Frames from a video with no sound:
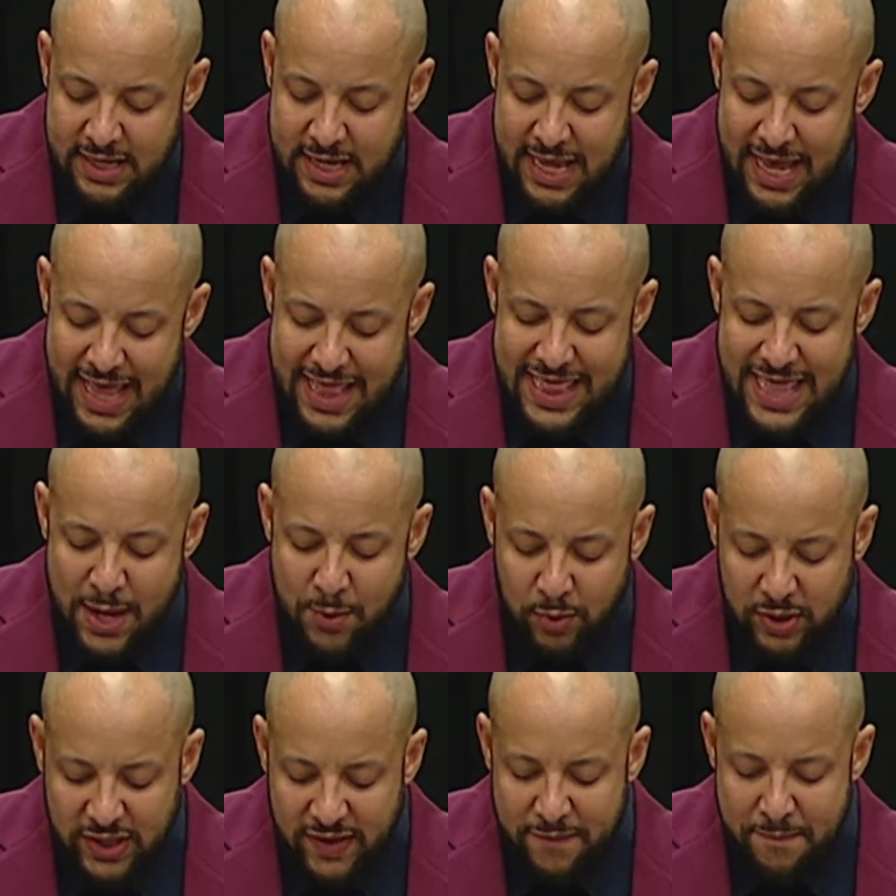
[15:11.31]
and they
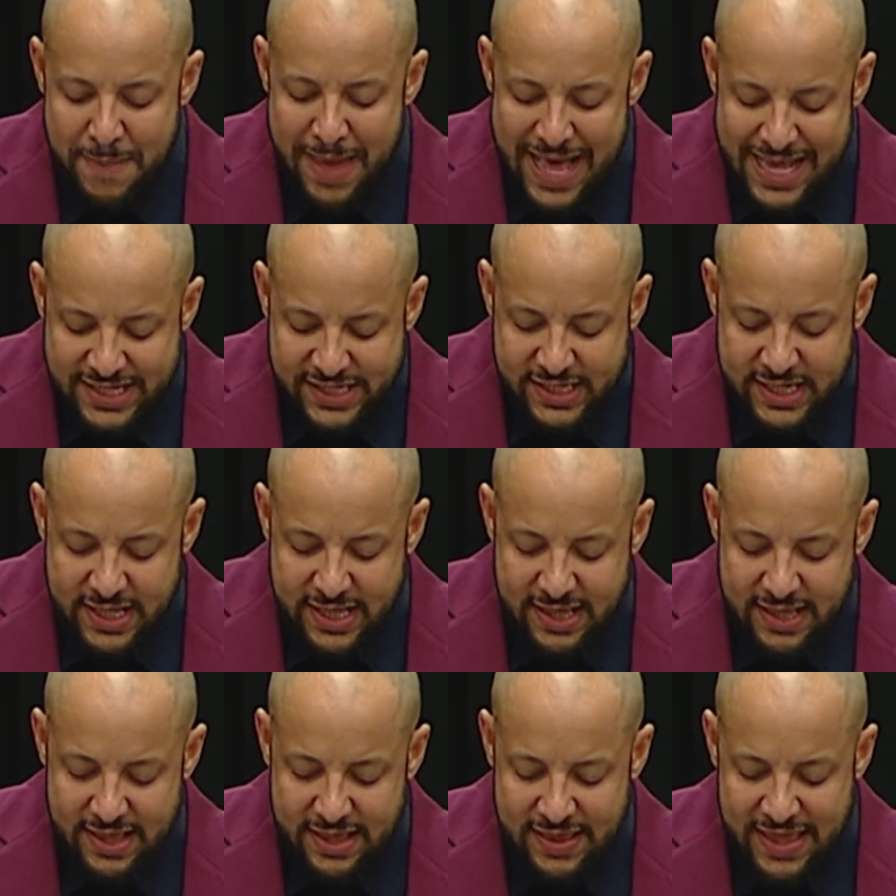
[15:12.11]
will
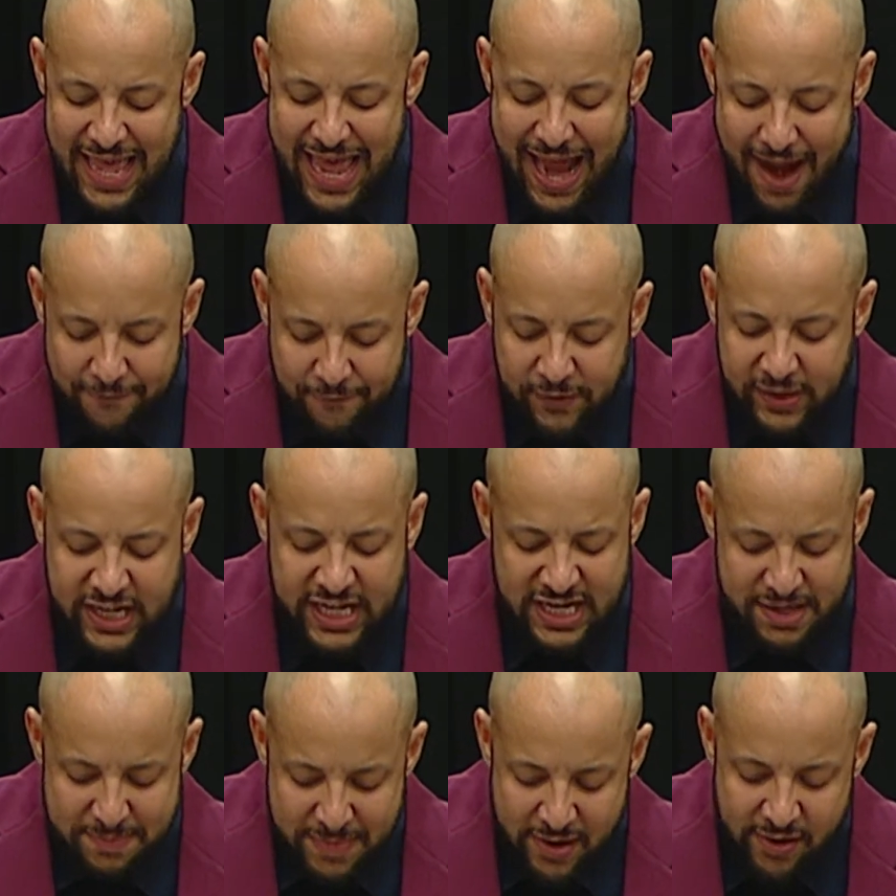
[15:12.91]
imagine the
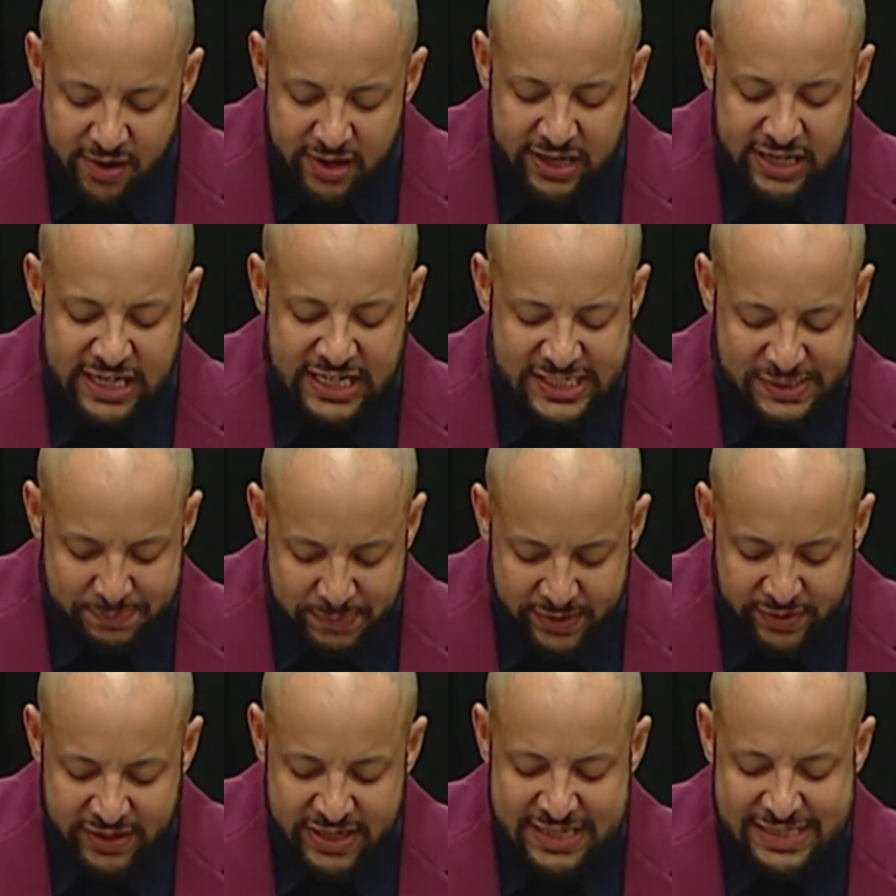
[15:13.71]
African American
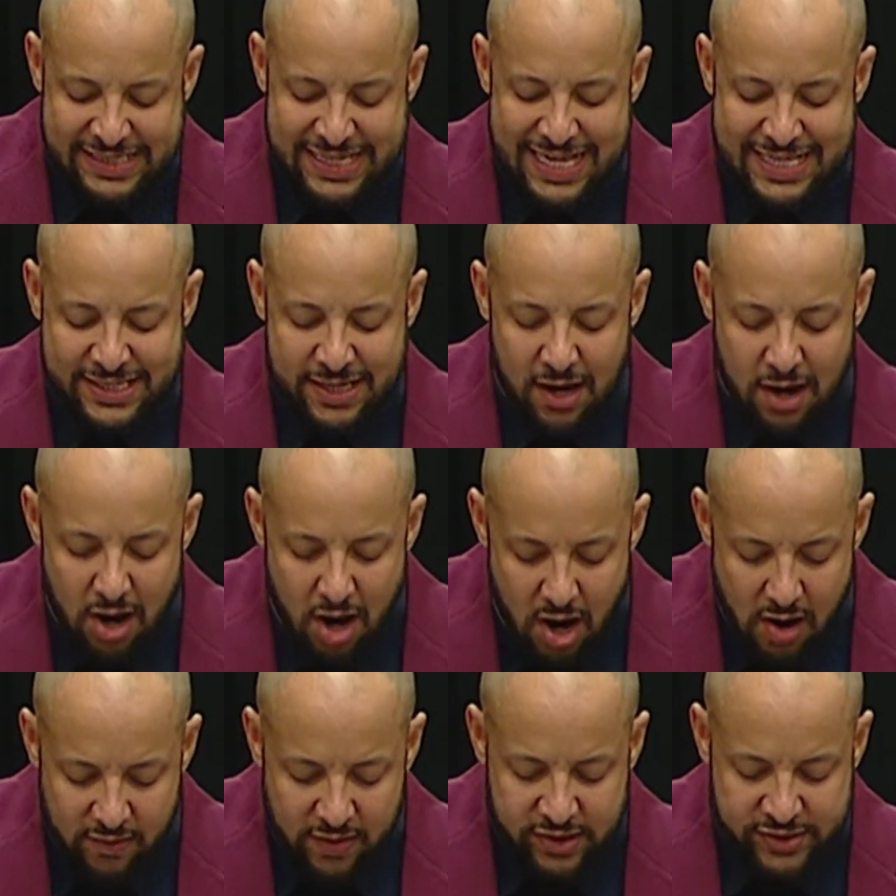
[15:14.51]
experience as a
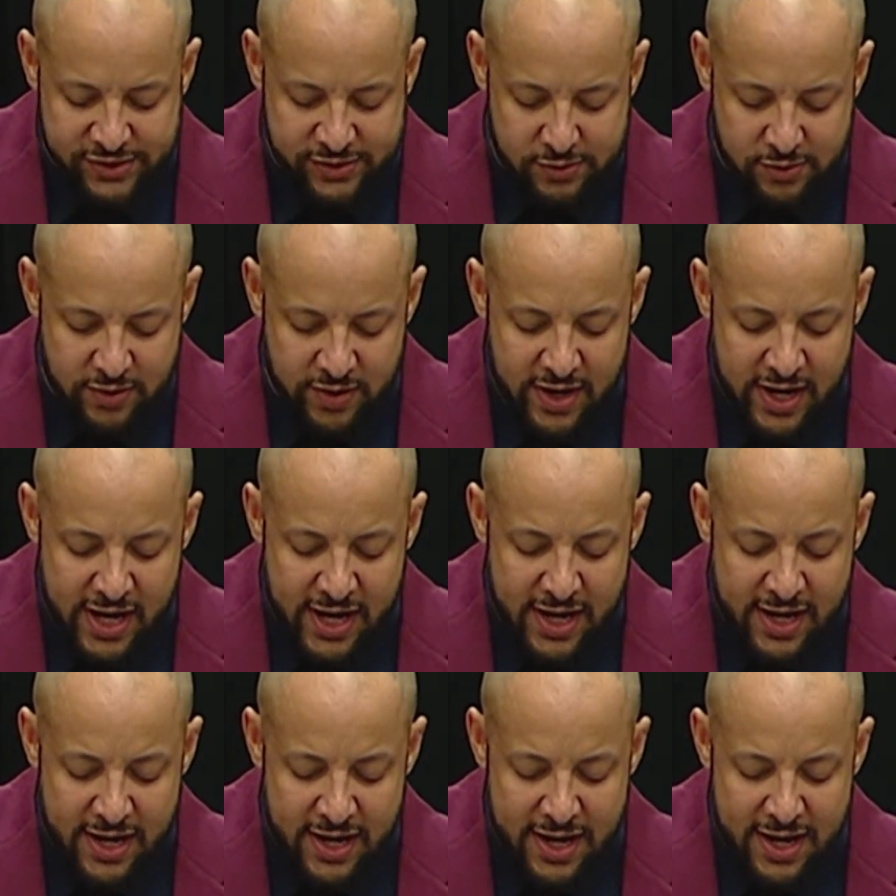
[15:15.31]
horror story
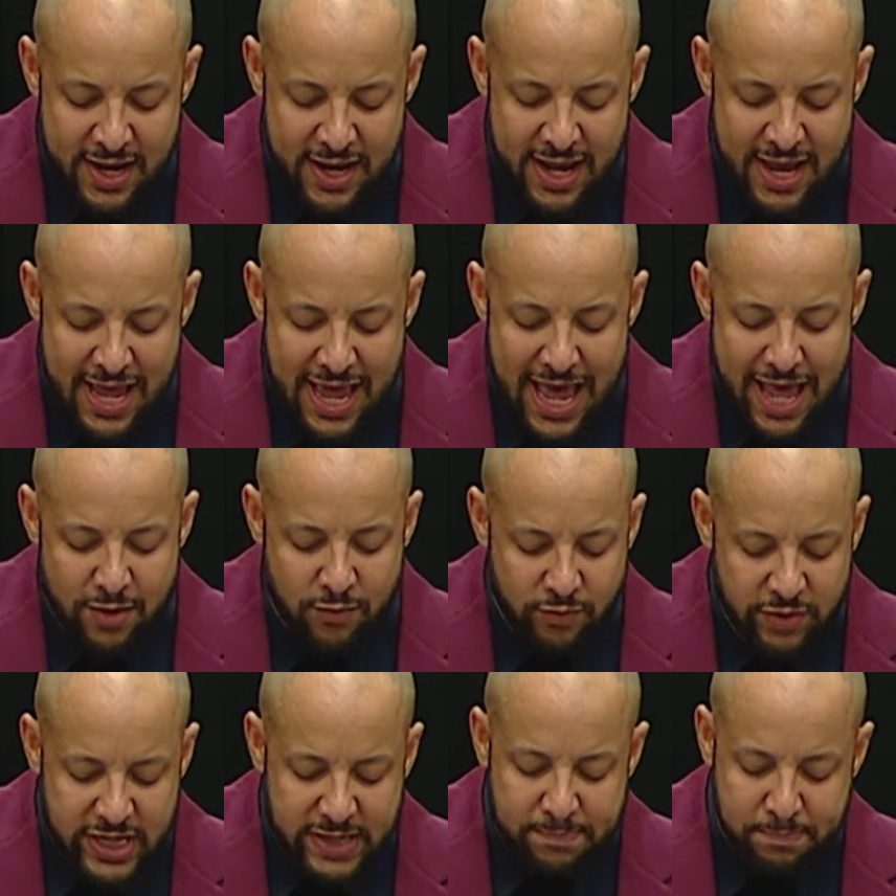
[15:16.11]

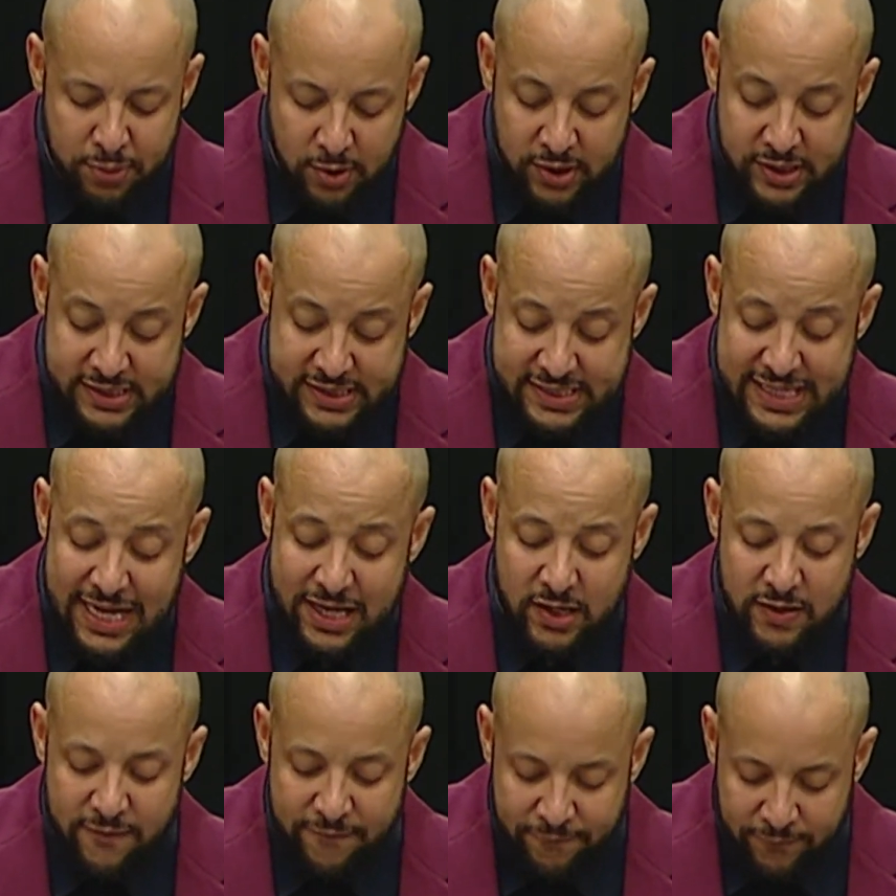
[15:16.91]
and read books
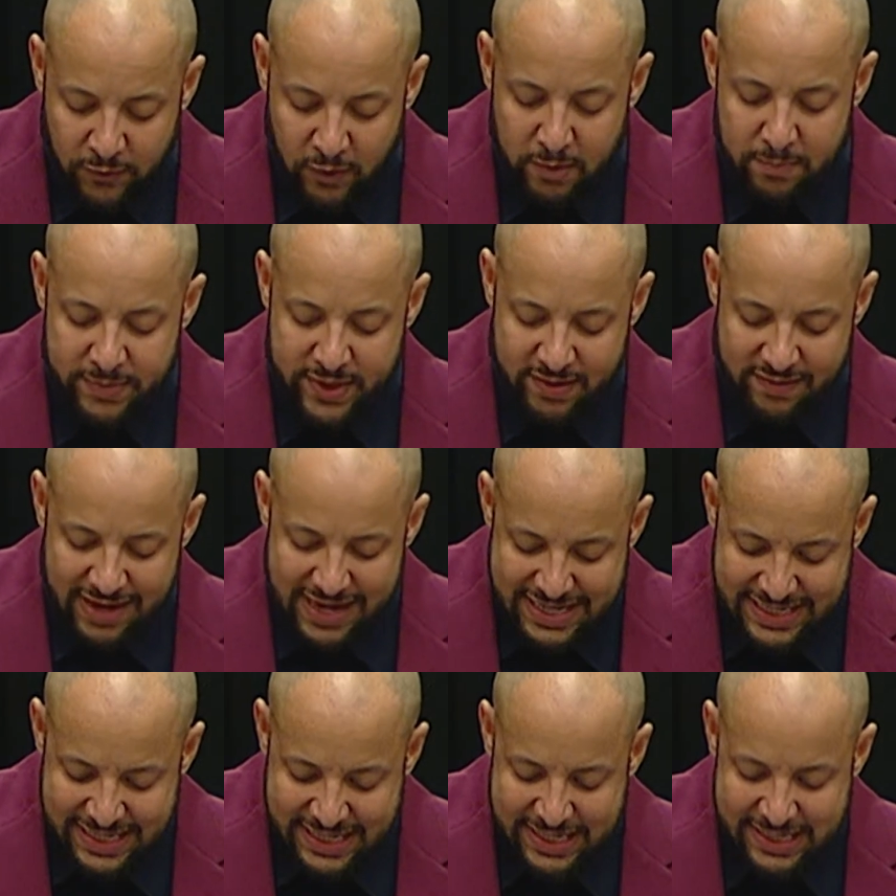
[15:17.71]
that confirm their
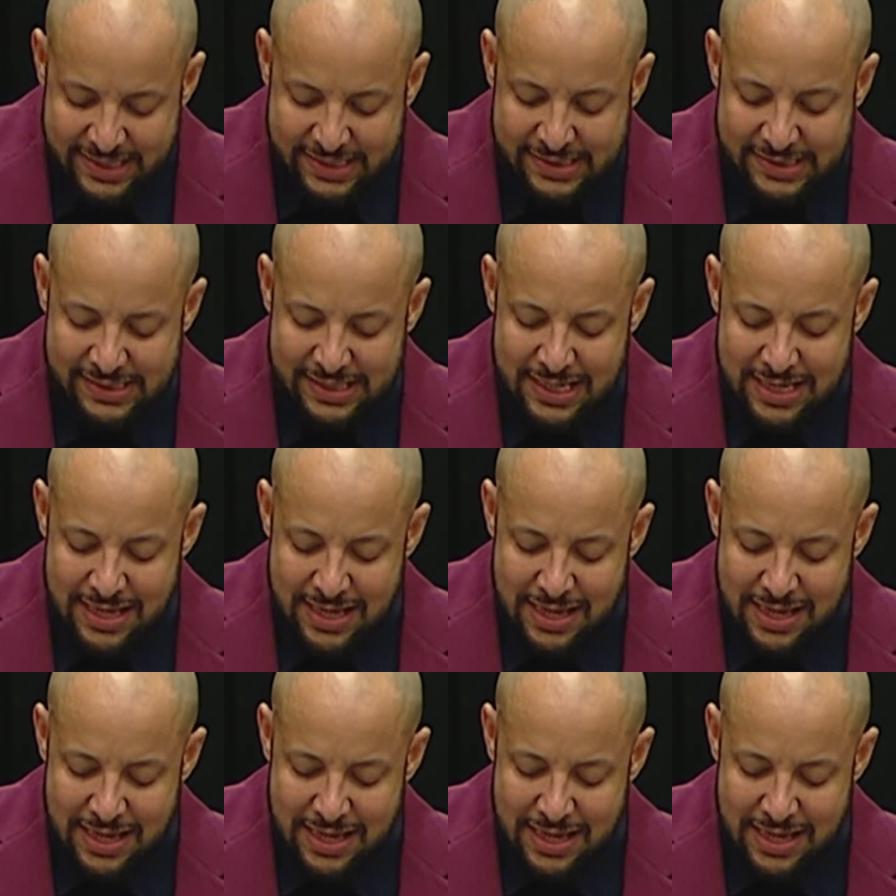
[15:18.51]
ideas